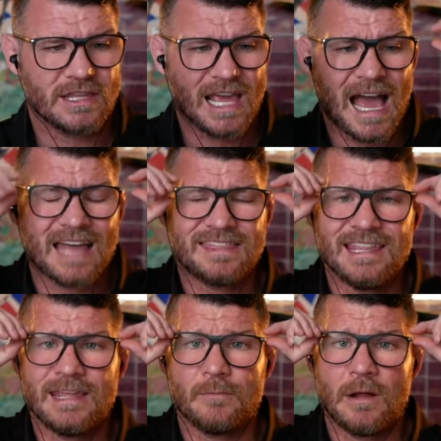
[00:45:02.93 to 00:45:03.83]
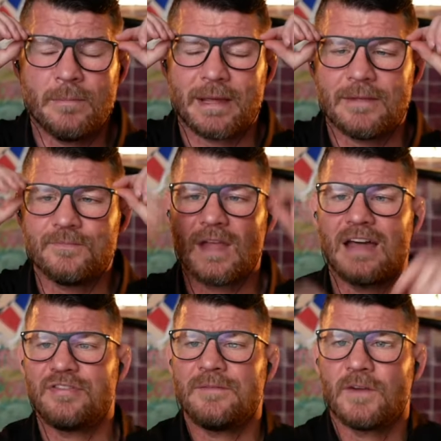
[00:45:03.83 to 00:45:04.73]
Yeah, I think it will be. I
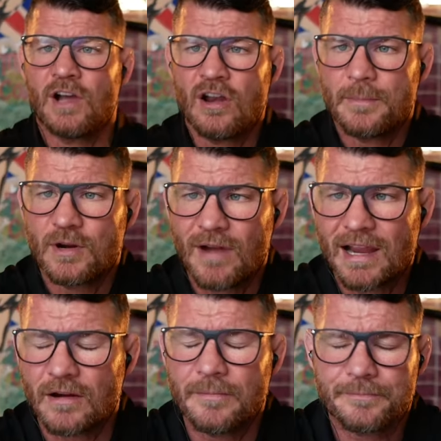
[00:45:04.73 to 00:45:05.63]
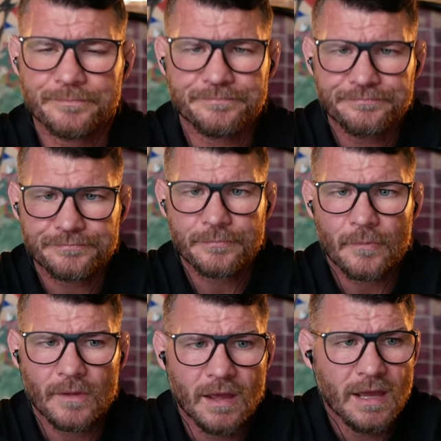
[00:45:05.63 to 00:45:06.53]
think for Conor McGregor,
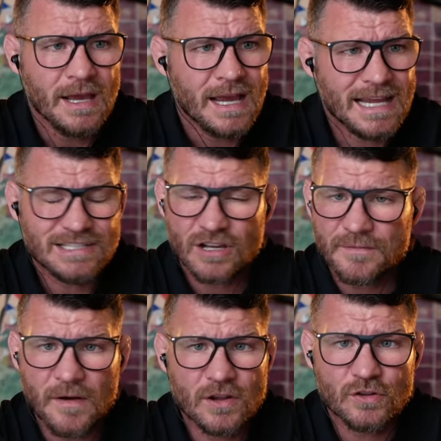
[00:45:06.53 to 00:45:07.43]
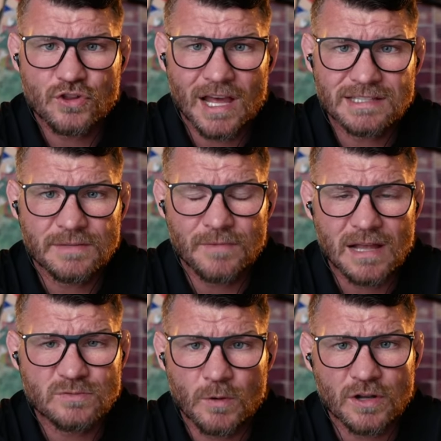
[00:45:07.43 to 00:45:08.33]
he's got a very good chance in
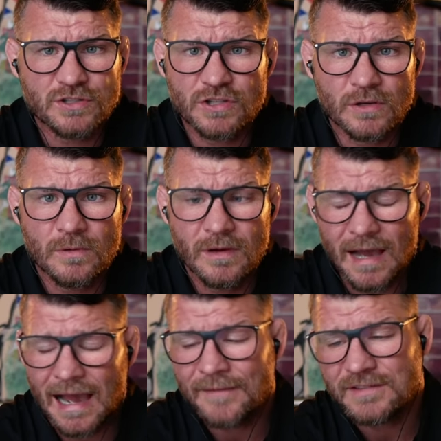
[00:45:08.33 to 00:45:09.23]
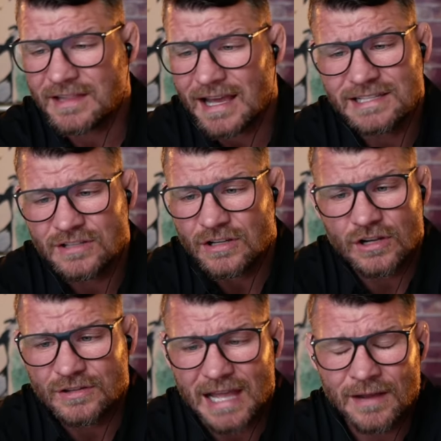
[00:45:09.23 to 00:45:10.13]
rounds one and two. After that, he's going to
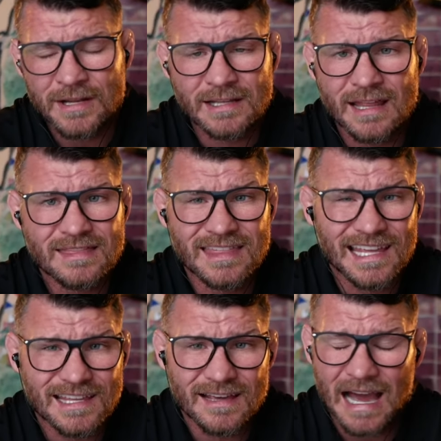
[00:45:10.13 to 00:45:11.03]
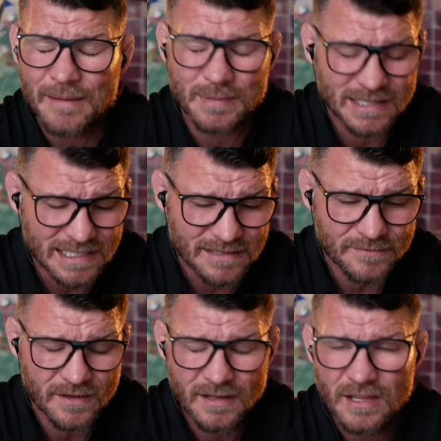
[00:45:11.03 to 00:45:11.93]
go downhill, I think, I believe.
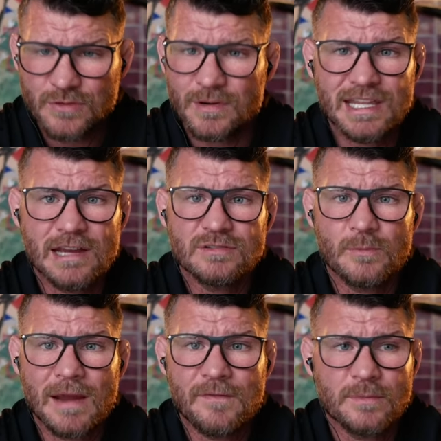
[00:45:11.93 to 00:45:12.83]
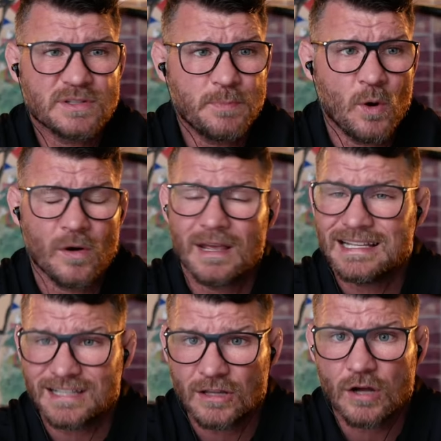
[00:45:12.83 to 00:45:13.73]
Three years away from the sport is
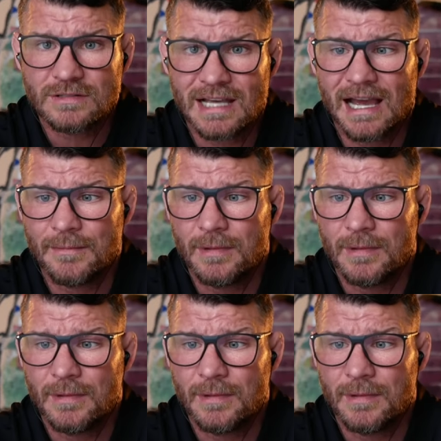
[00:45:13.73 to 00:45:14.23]
a long time.